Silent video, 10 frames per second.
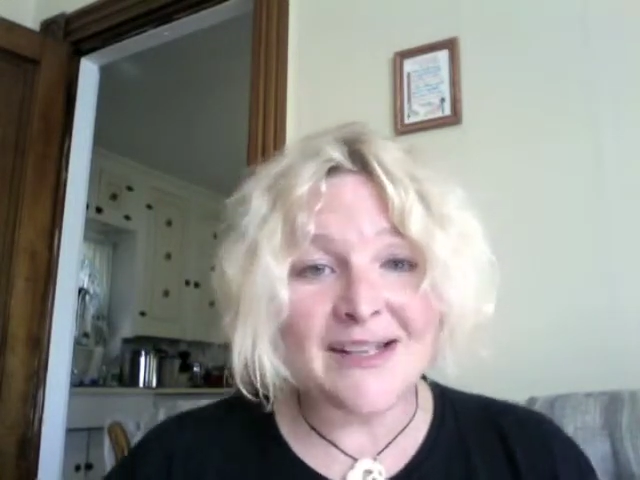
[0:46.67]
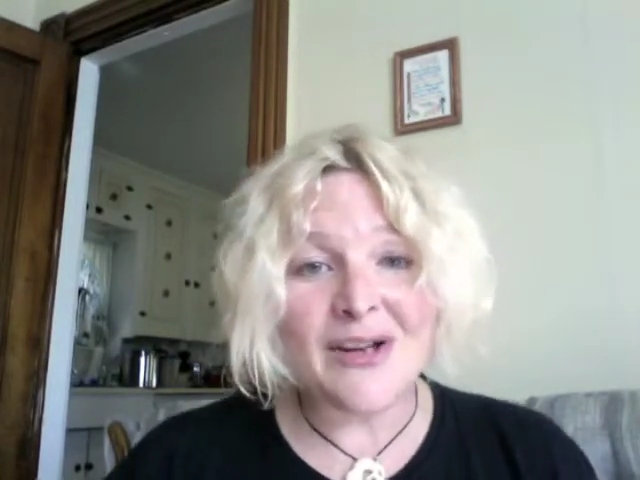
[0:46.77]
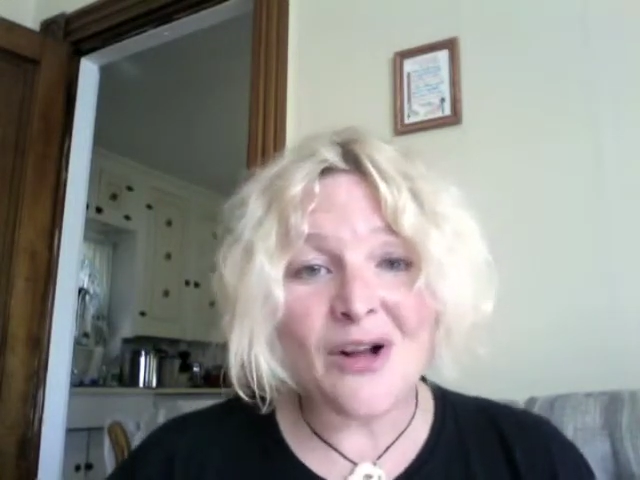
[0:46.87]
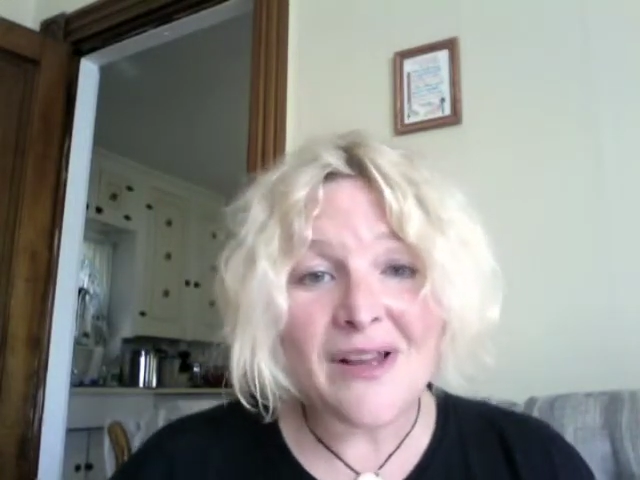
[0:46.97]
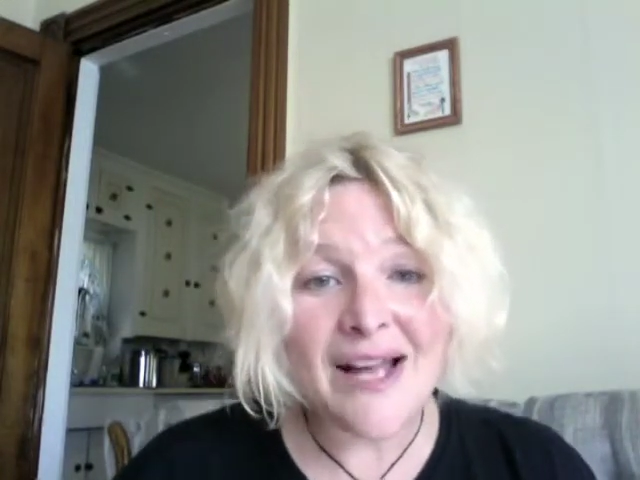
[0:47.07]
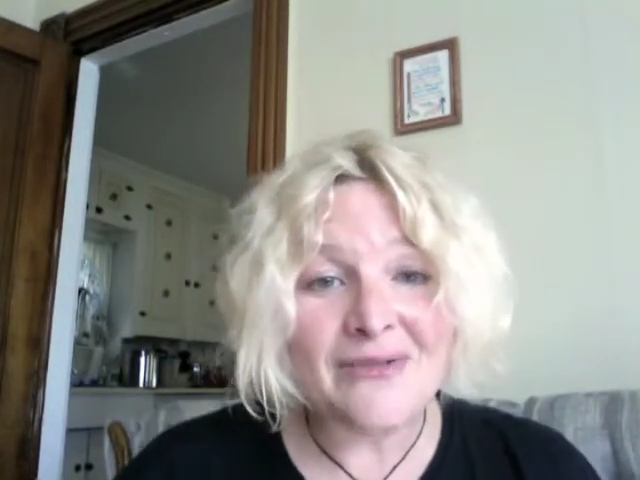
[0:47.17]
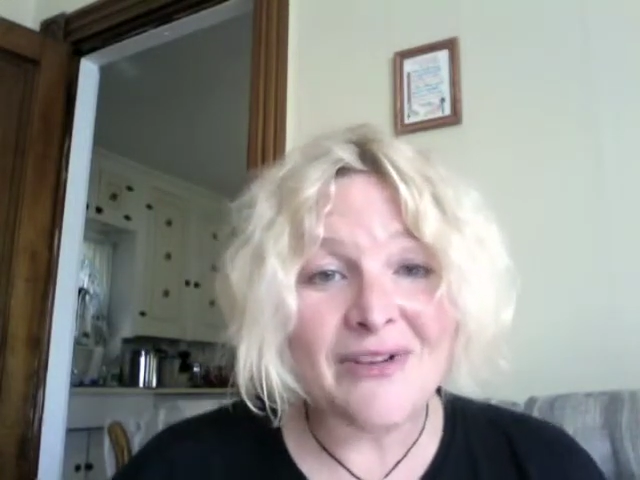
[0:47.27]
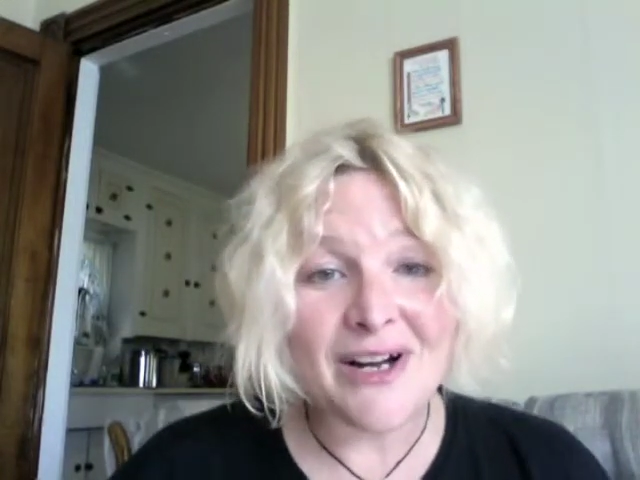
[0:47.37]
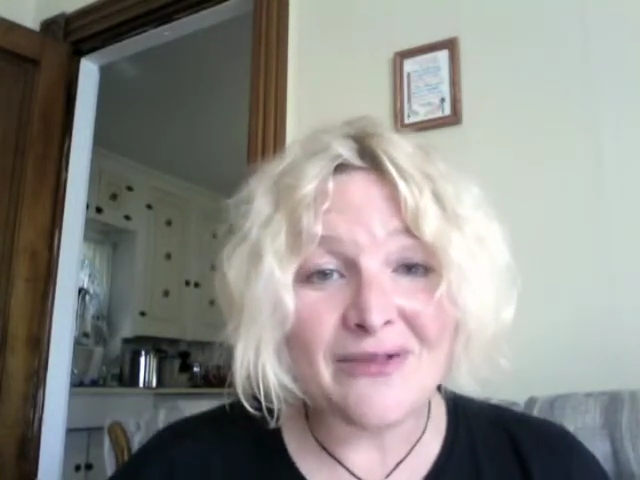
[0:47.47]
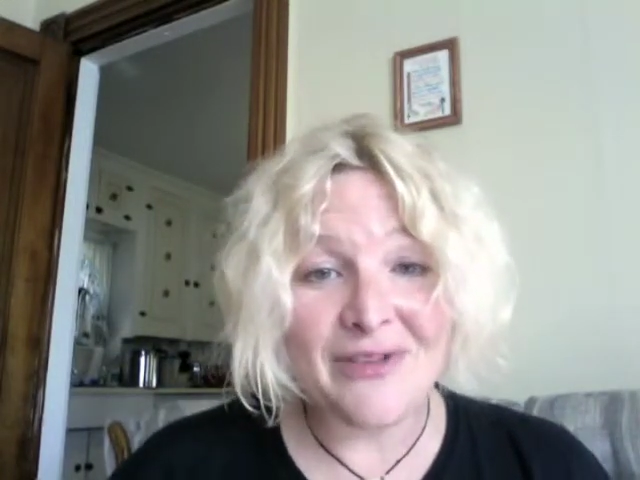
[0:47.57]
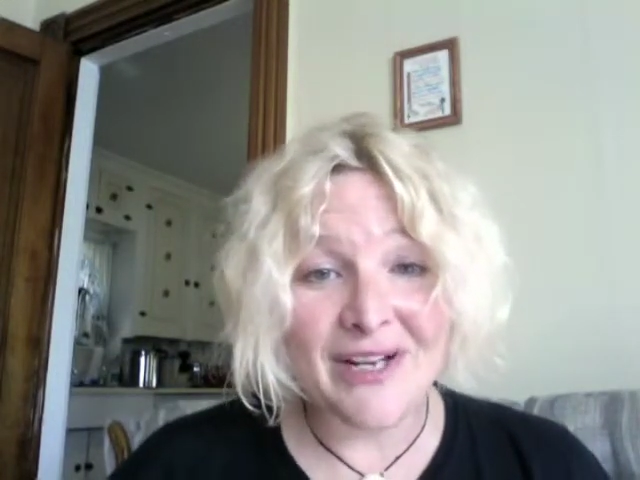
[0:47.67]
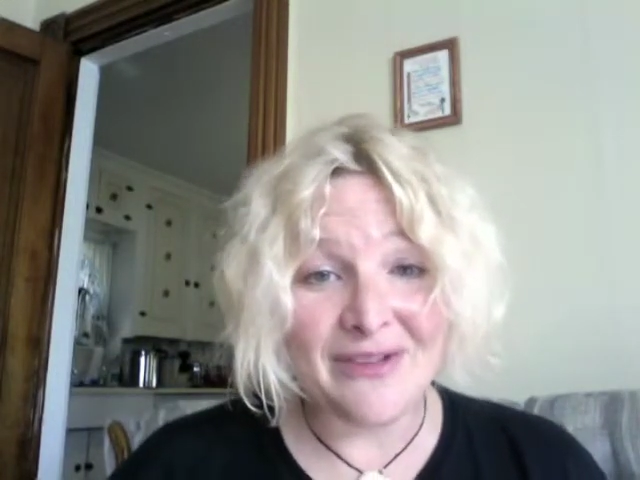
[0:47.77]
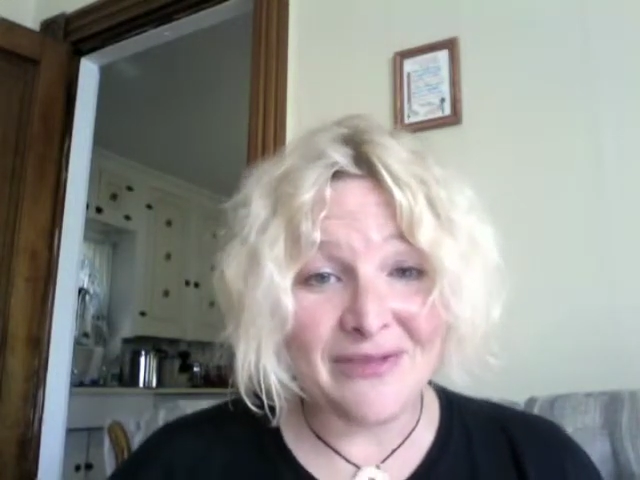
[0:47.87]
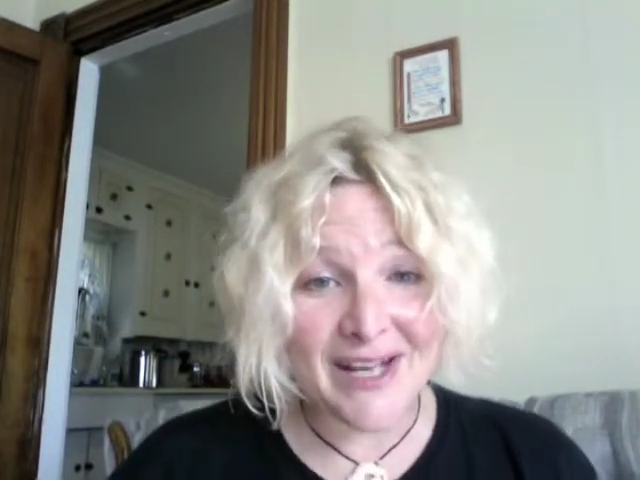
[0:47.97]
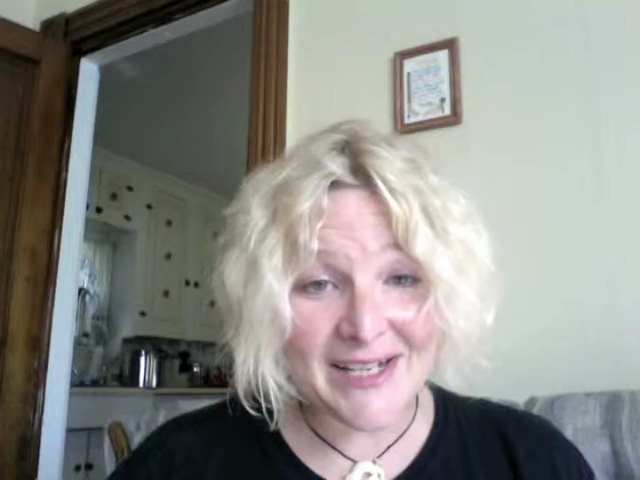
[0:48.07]
They all have
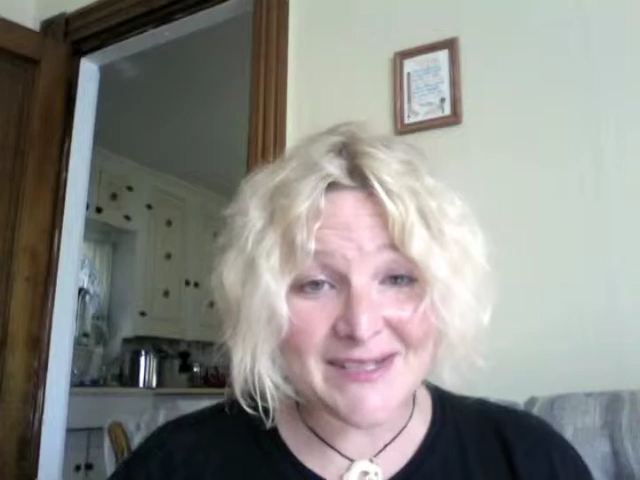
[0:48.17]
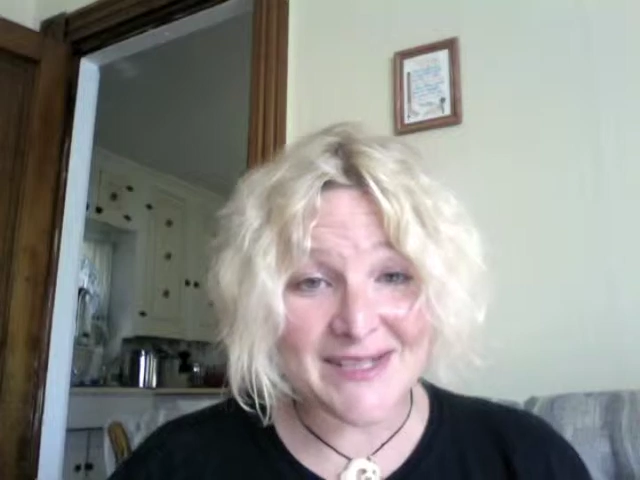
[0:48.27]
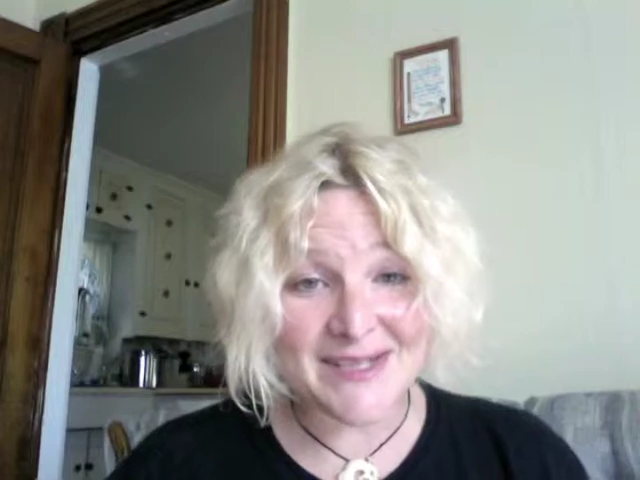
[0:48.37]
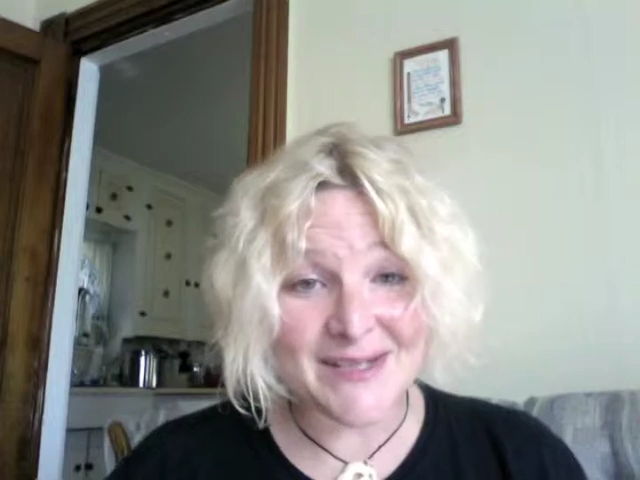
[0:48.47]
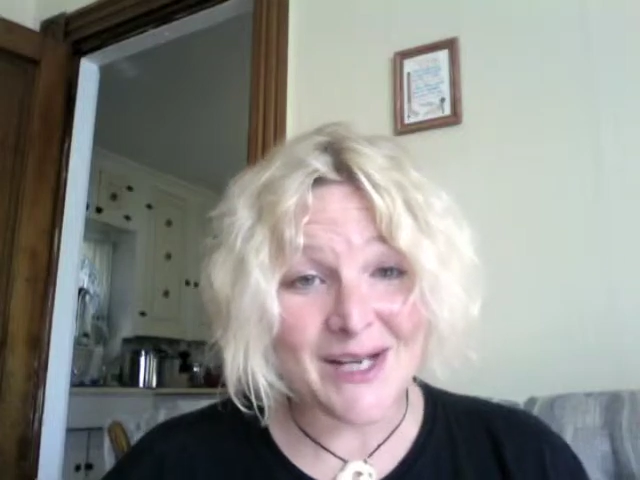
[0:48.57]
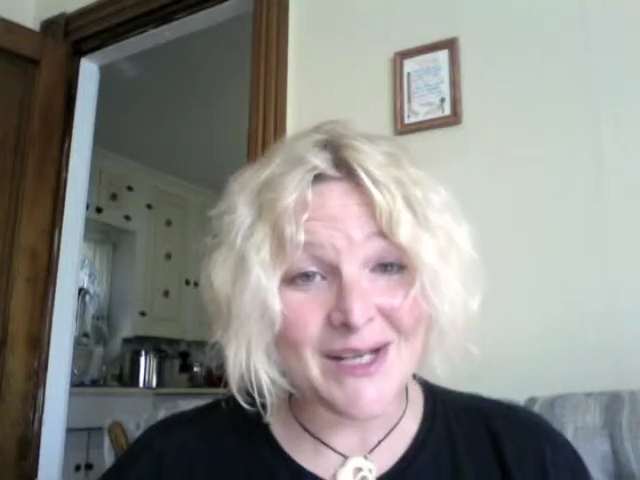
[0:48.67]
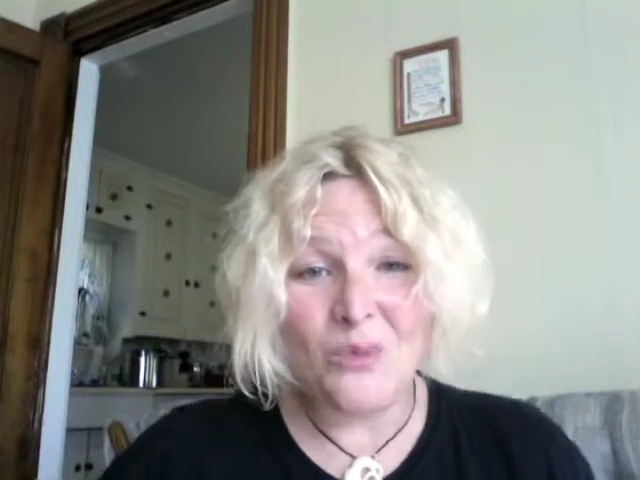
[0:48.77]
firefighting fantasies.